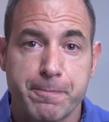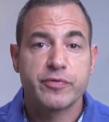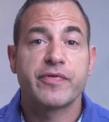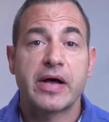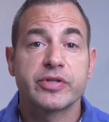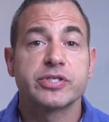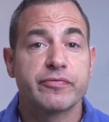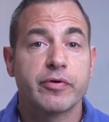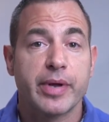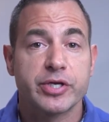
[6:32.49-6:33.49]
If you found this
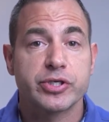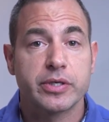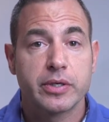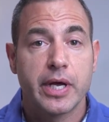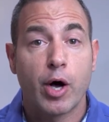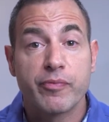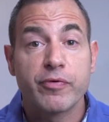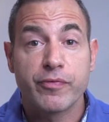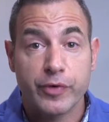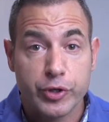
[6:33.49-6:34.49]
information
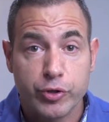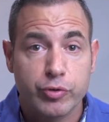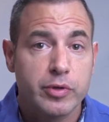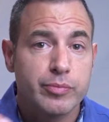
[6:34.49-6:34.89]
helpful for you,